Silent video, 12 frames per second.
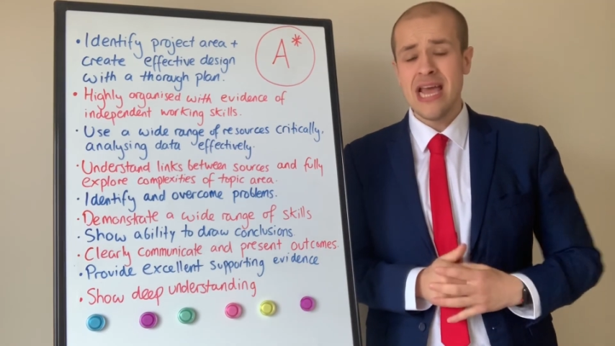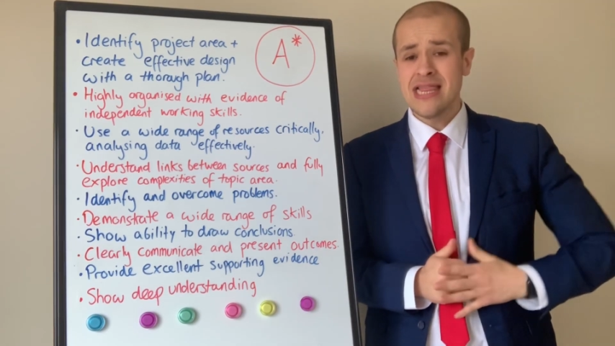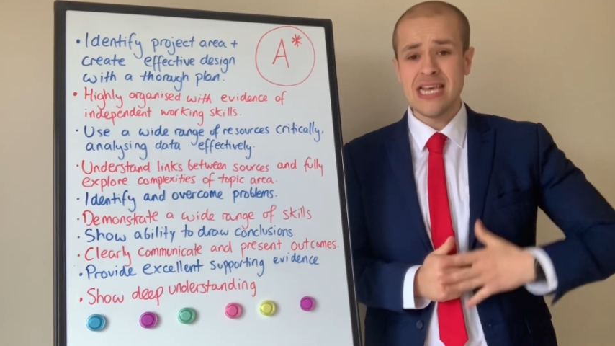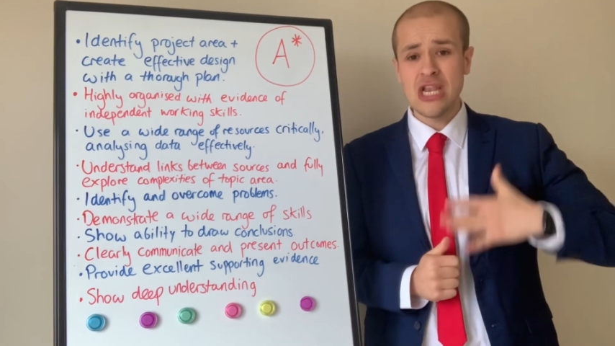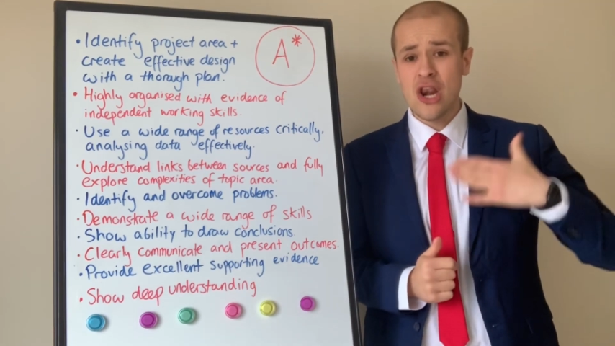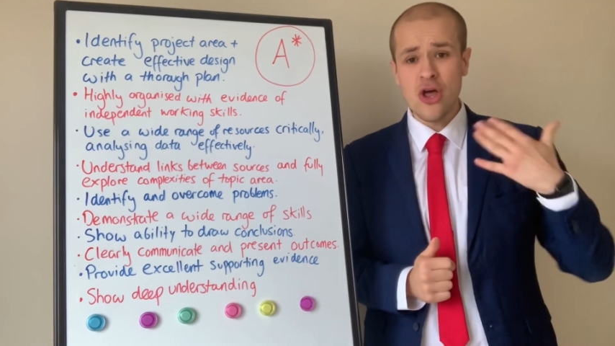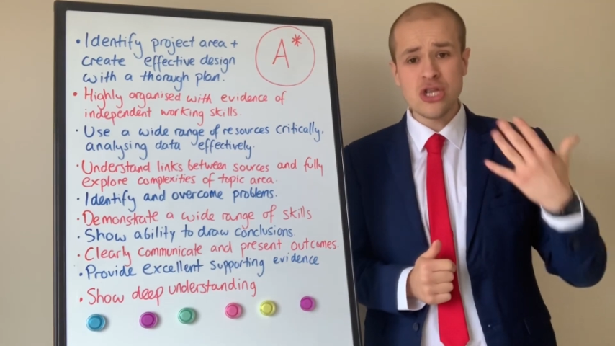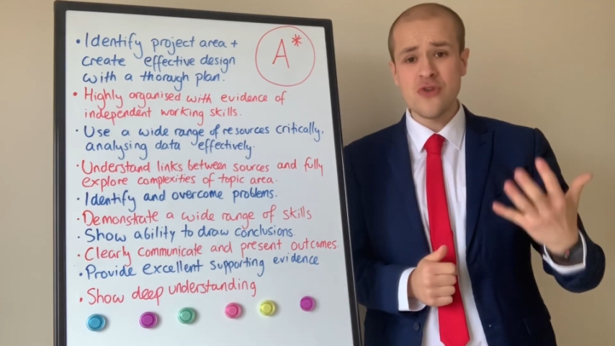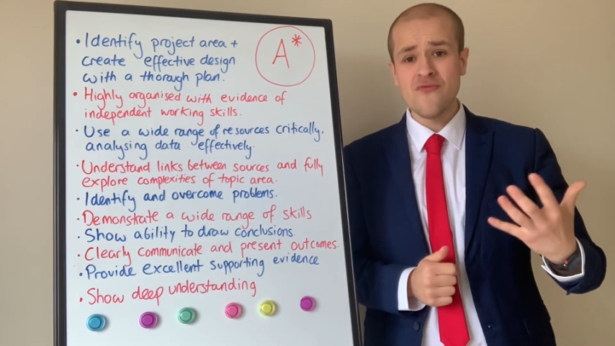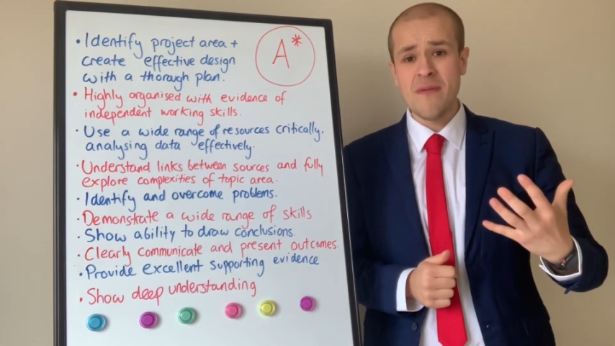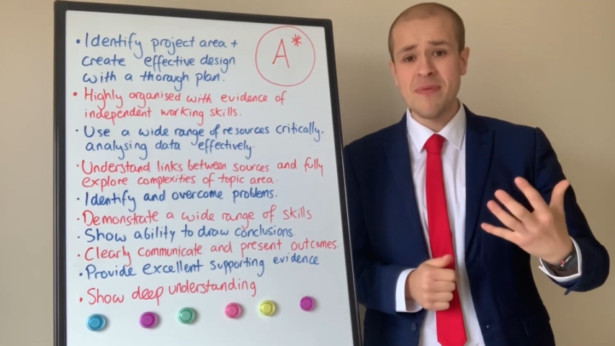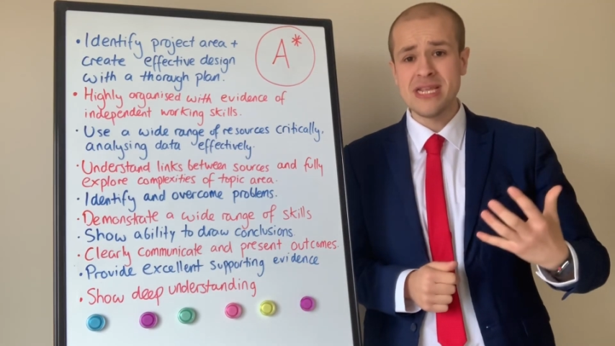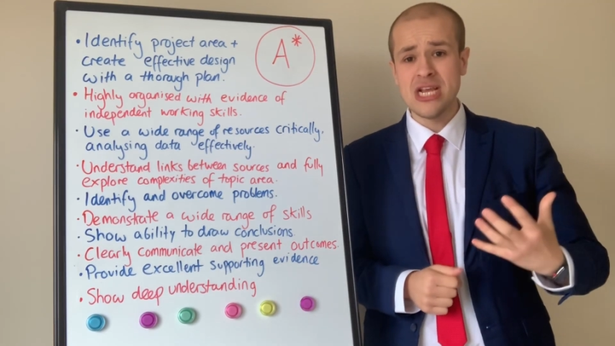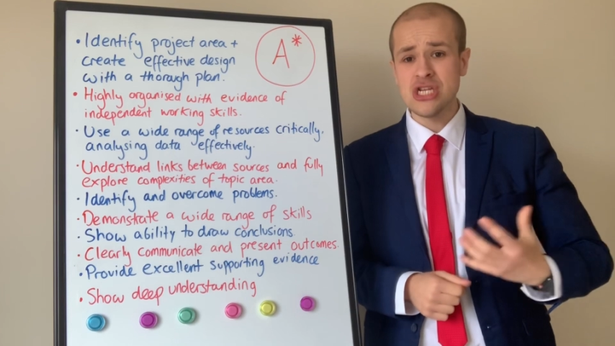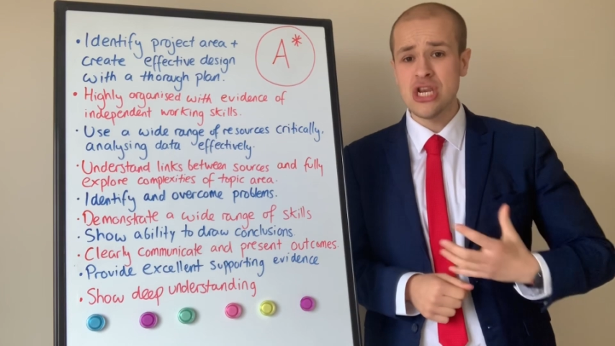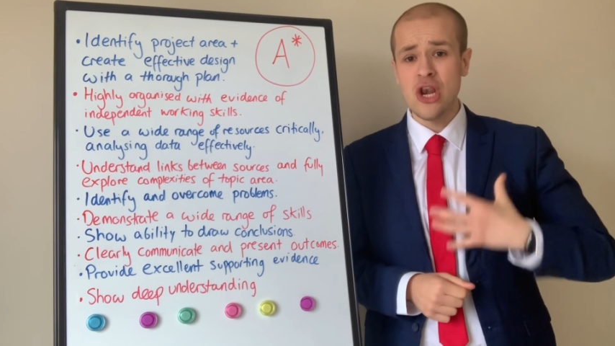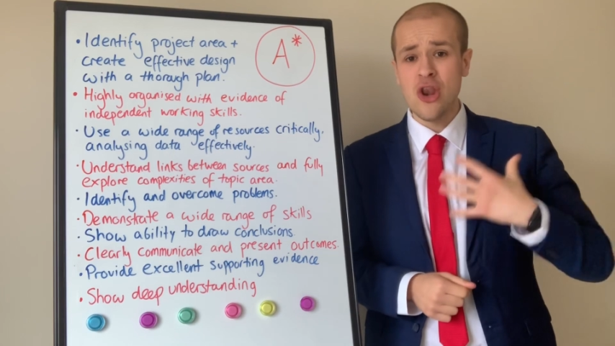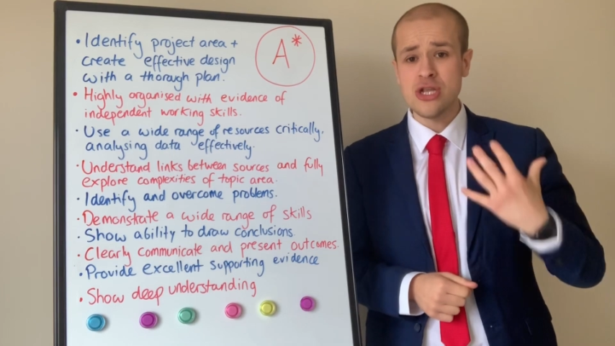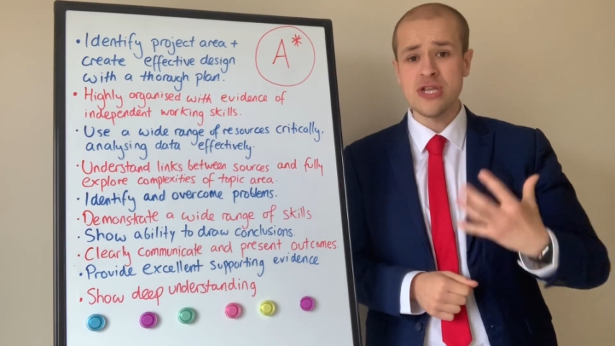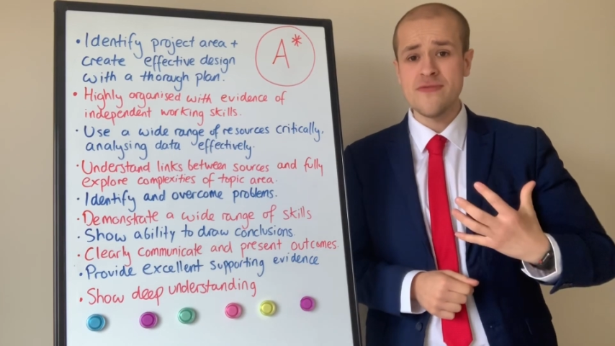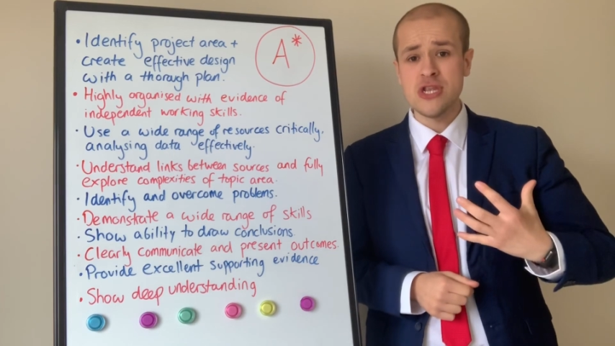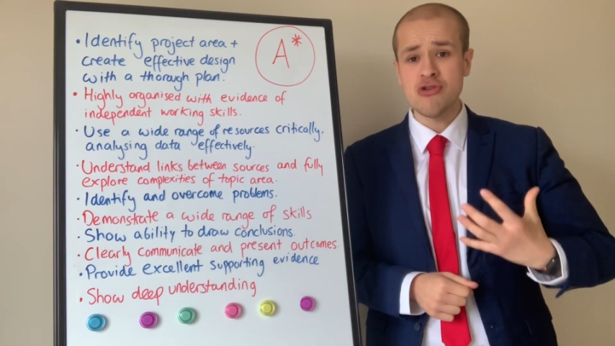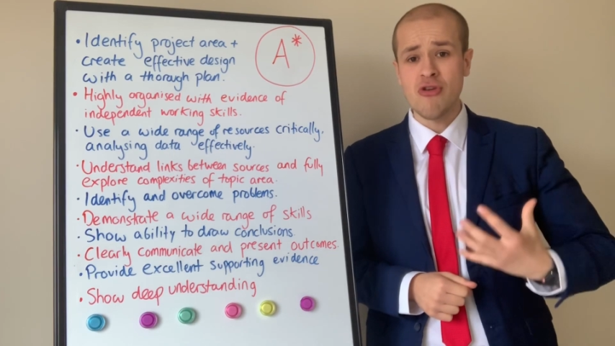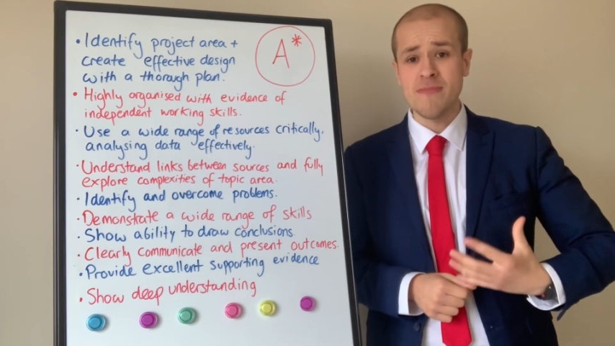There's lots of repetition and lots of
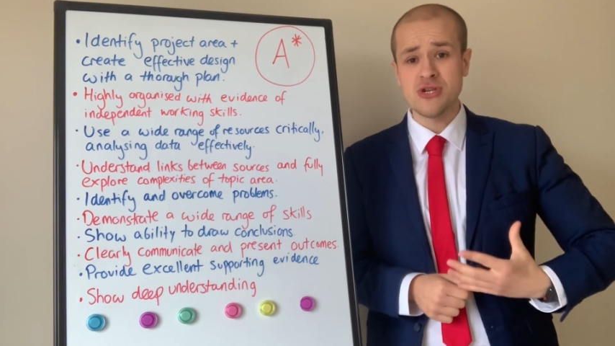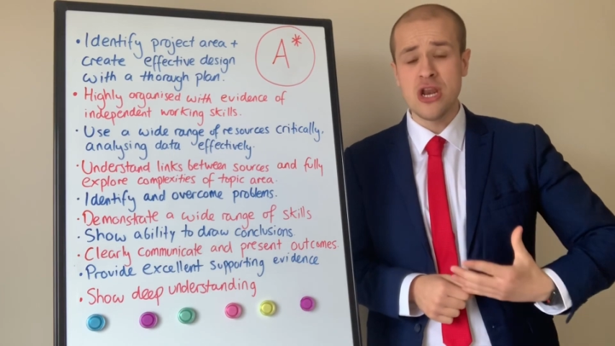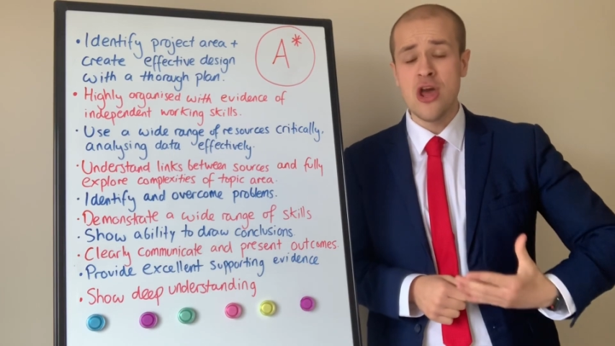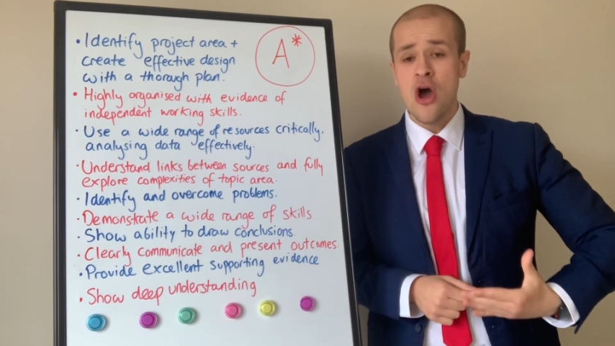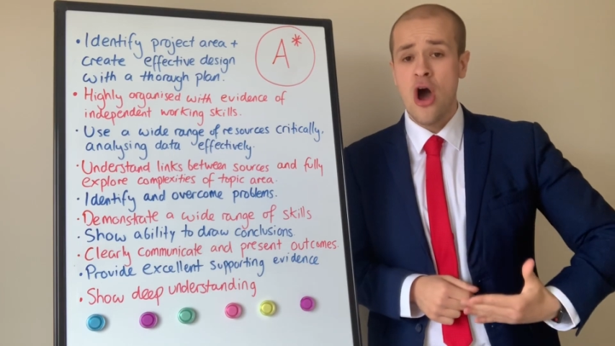description